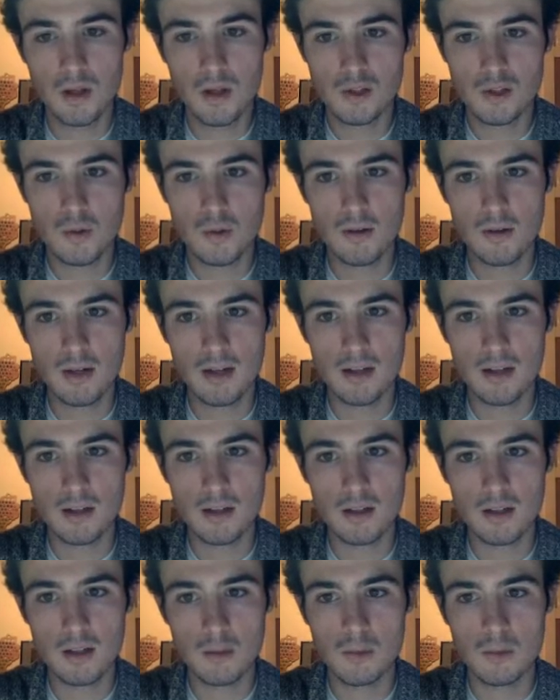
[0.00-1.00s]
square right
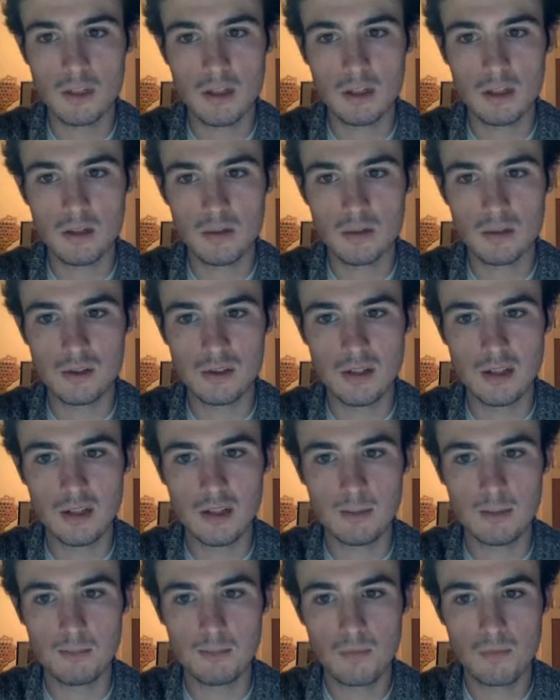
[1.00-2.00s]
here, and what he can do is just kick
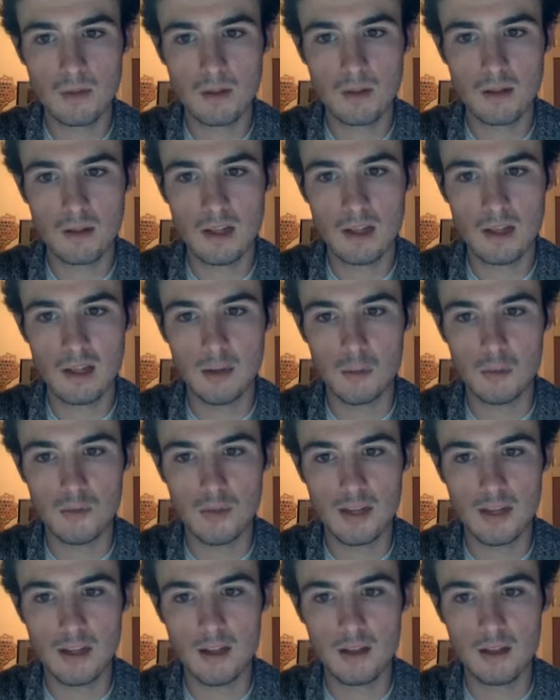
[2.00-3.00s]
it. And then I would move
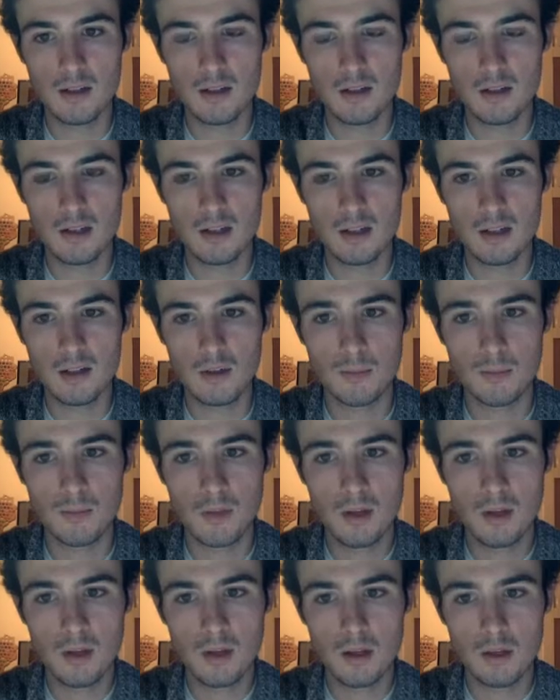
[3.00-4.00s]
back here, and then,
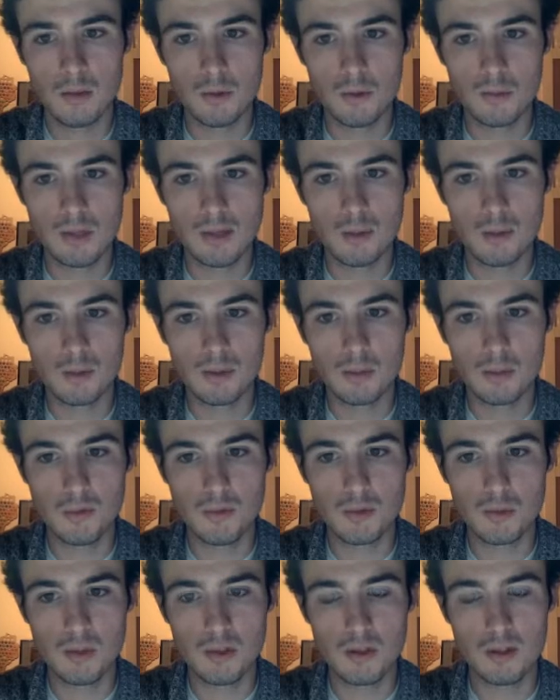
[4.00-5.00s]
he would probably
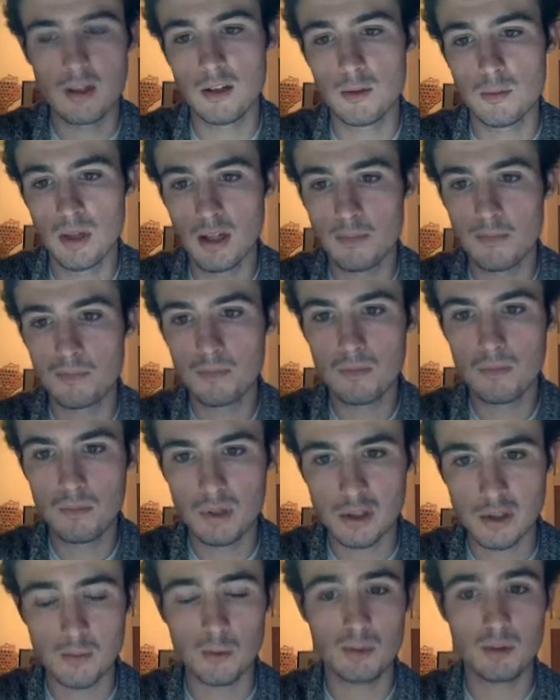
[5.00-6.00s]
move his pawn right here, and my
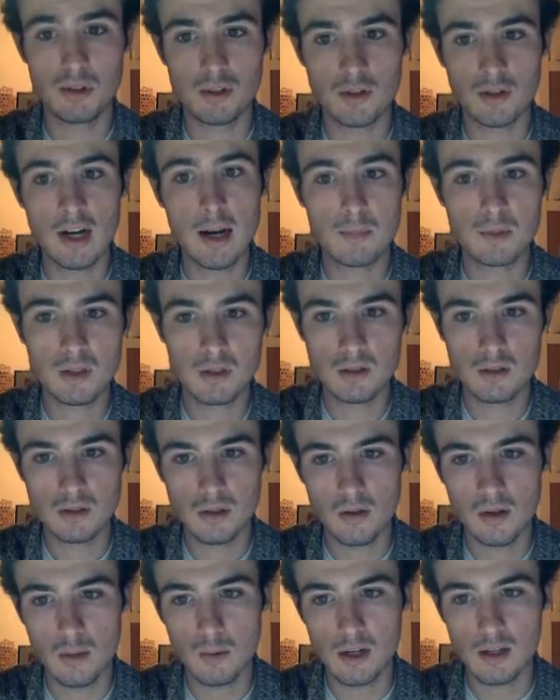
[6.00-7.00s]
bishop would be trapped.
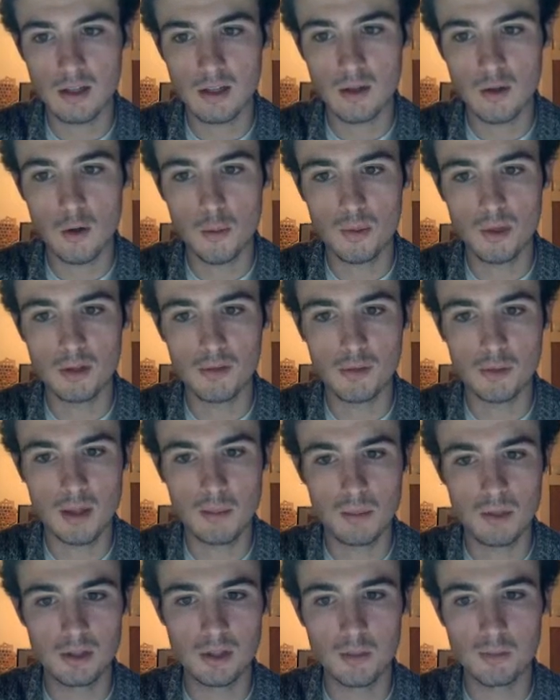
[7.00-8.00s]
So I wanted an opening for
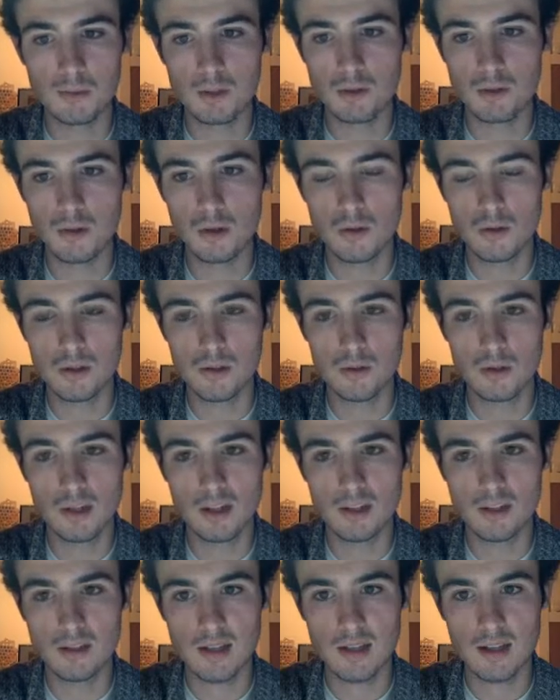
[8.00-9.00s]
my bishop to go to in
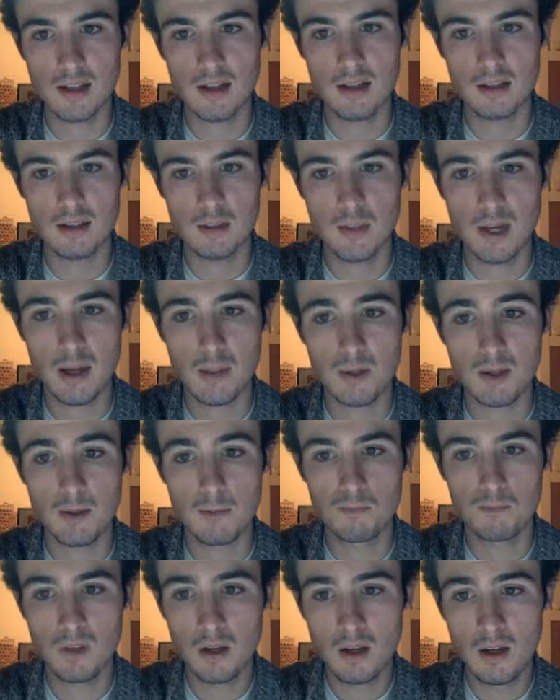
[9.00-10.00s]
case that ended up
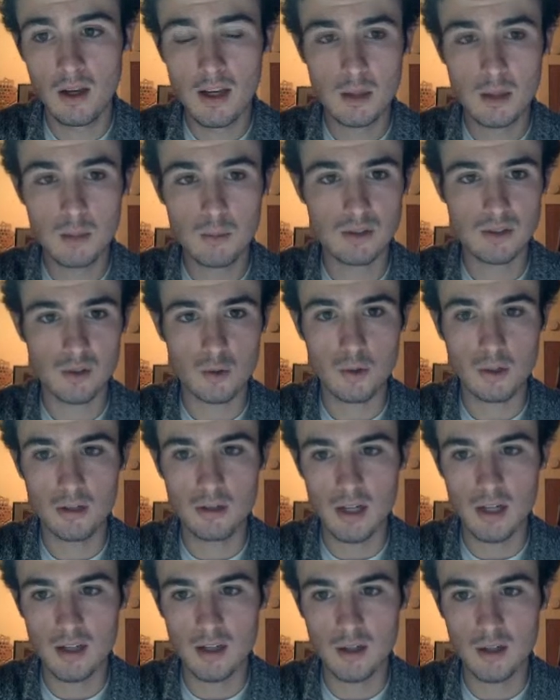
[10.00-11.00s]
happening. He brings his
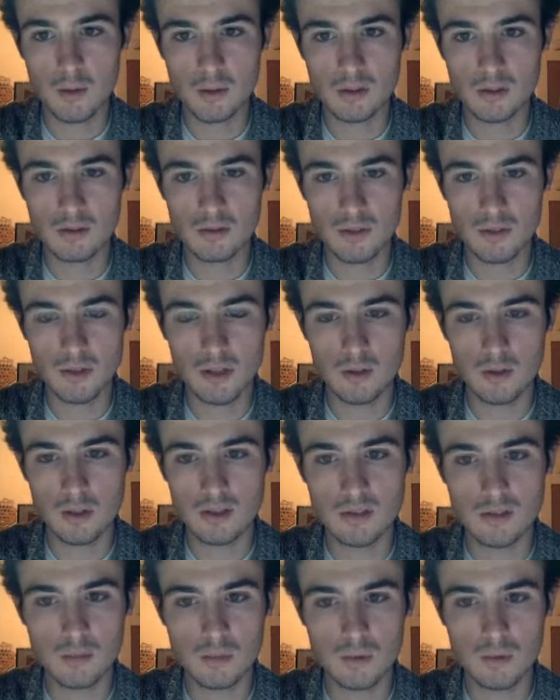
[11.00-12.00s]
queen right here, which is a very
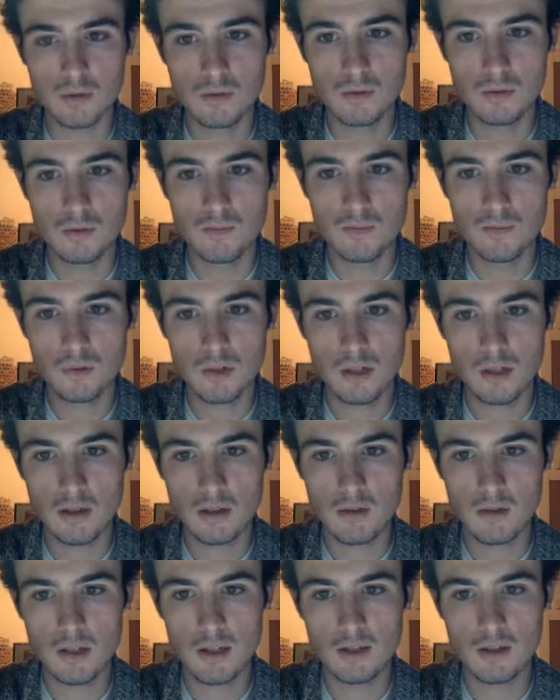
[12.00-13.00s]
aggressive move. Right
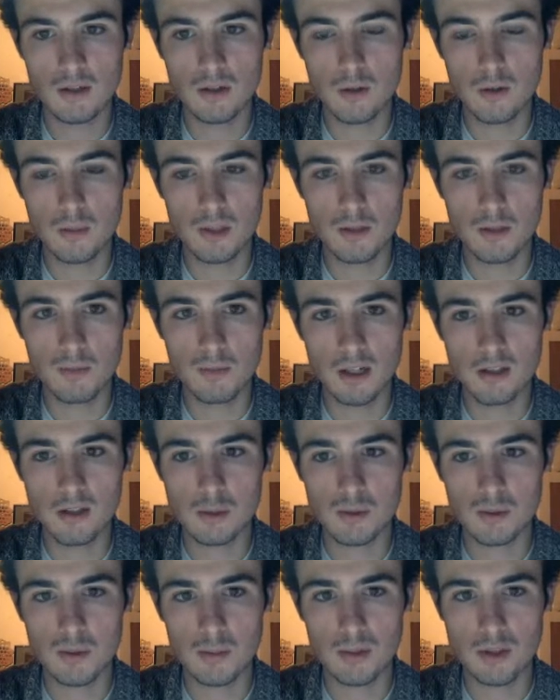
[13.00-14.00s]
here in the opening, I
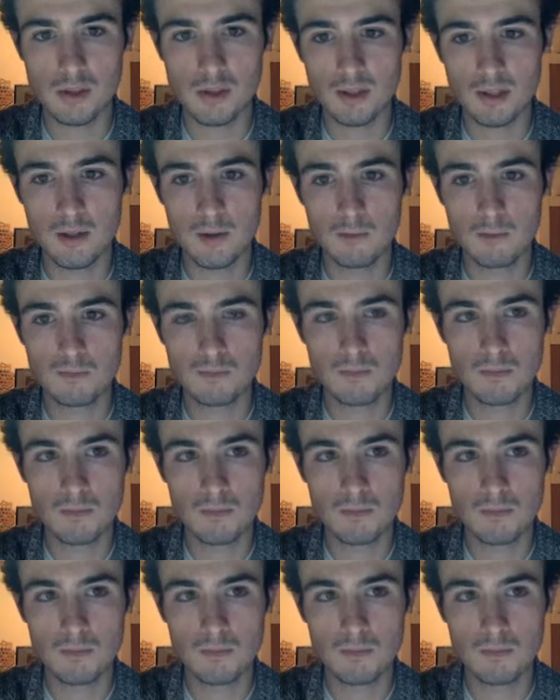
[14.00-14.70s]
just bring my bishop out.